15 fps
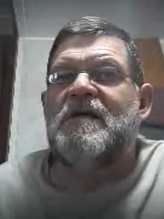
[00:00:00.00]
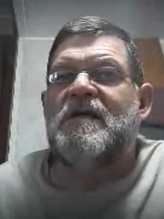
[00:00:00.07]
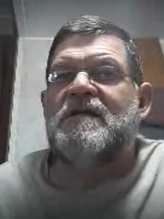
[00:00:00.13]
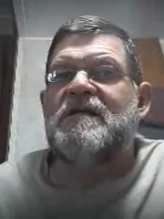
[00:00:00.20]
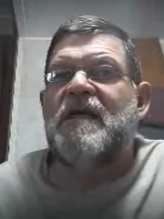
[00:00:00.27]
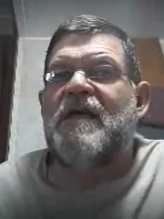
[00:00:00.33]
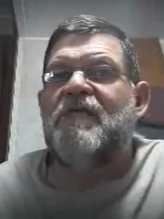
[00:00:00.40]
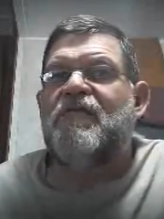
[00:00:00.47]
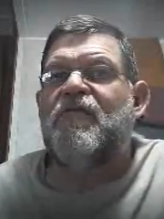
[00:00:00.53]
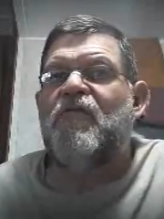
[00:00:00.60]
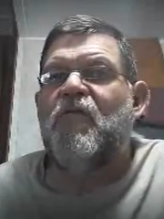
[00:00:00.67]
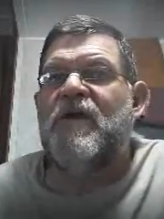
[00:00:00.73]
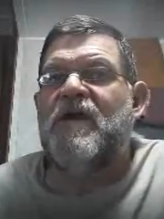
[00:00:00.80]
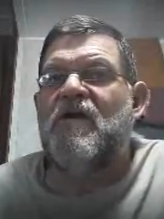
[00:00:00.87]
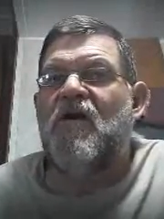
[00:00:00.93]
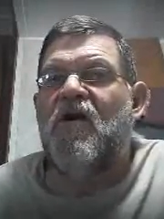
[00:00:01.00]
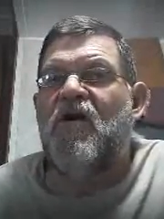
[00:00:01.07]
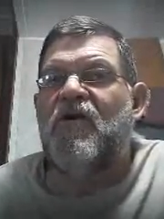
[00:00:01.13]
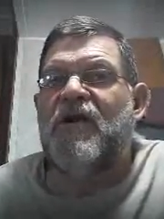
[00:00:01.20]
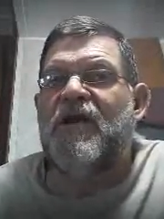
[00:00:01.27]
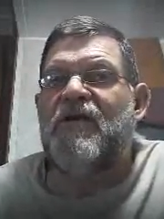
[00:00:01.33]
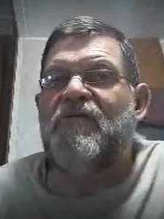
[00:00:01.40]
is if we
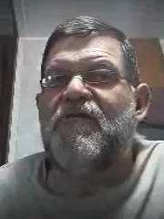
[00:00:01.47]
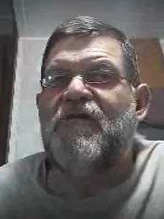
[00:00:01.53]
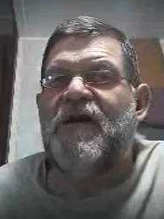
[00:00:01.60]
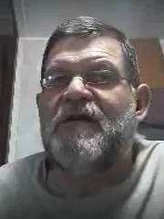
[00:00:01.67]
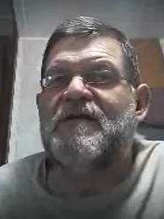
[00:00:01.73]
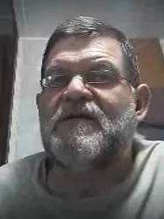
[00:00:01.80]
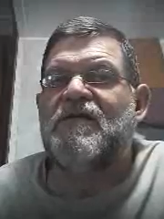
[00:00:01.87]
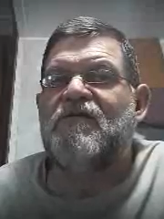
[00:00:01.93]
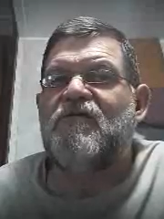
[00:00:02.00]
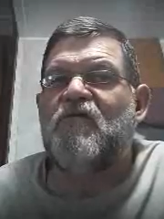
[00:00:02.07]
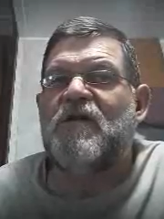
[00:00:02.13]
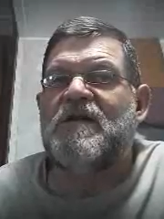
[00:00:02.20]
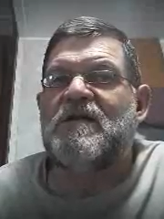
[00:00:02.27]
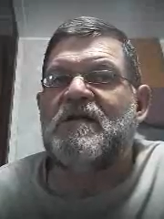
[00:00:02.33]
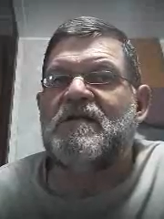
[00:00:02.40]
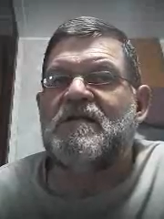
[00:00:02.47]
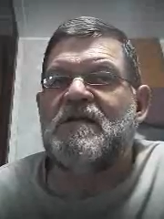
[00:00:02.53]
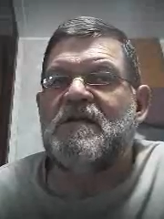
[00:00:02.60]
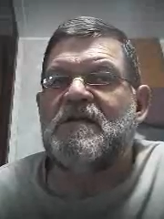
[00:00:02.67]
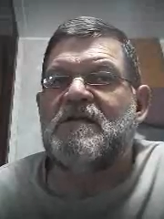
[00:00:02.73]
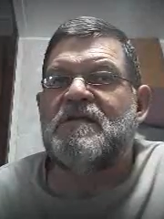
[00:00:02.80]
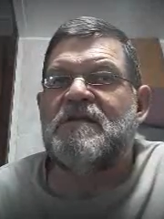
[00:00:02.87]
are effective
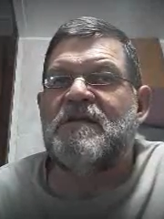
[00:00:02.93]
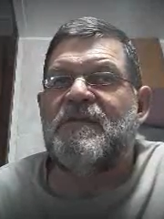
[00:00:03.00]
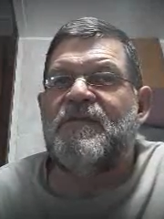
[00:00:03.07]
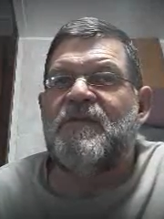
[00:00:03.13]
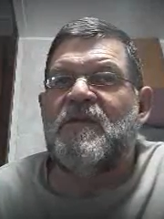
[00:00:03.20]
witnesses